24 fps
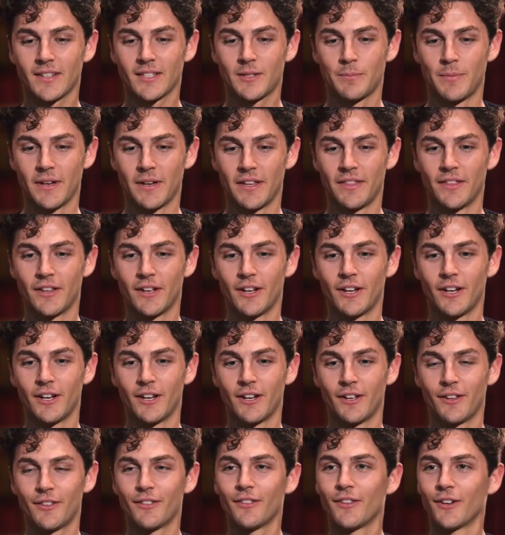It's been
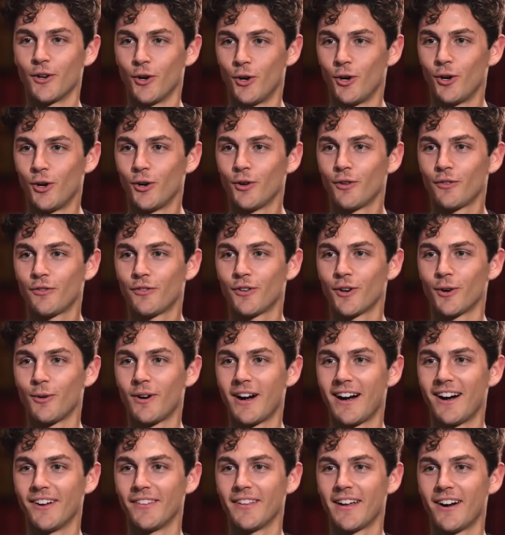the goal for a
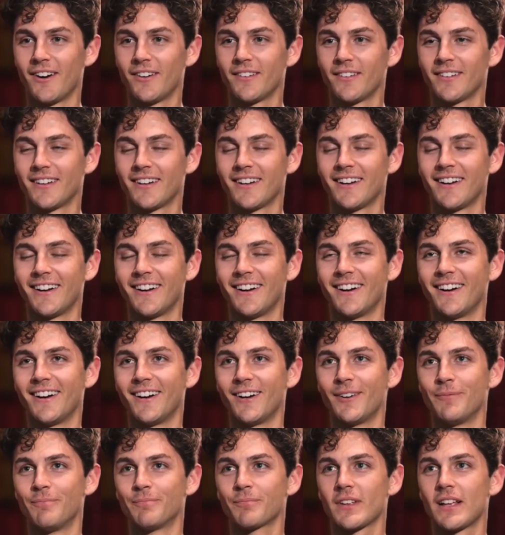while now.
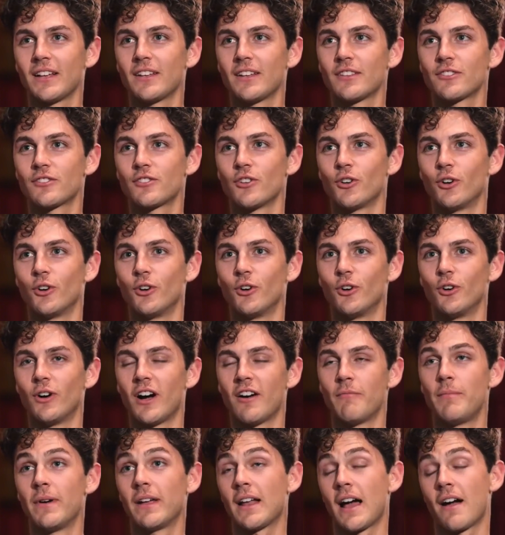So
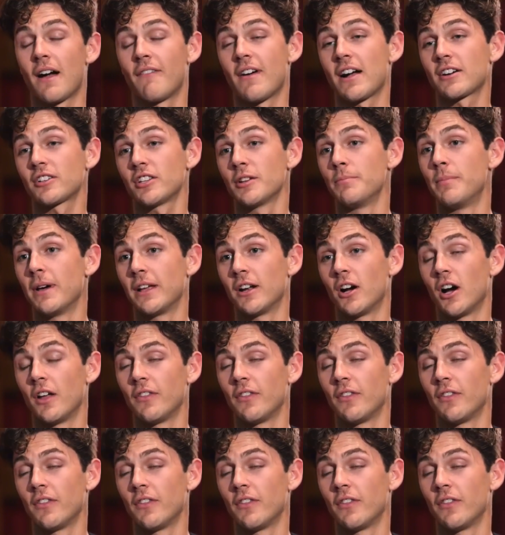I've actually been